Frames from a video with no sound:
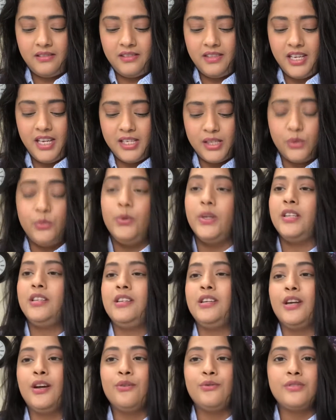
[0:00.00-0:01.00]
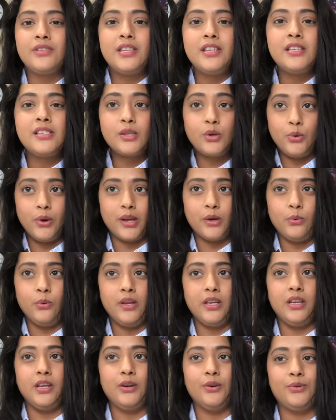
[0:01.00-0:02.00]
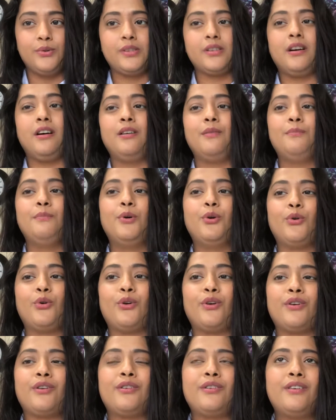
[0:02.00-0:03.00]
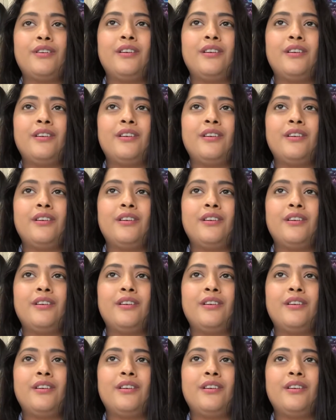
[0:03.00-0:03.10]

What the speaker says: These quick videos are more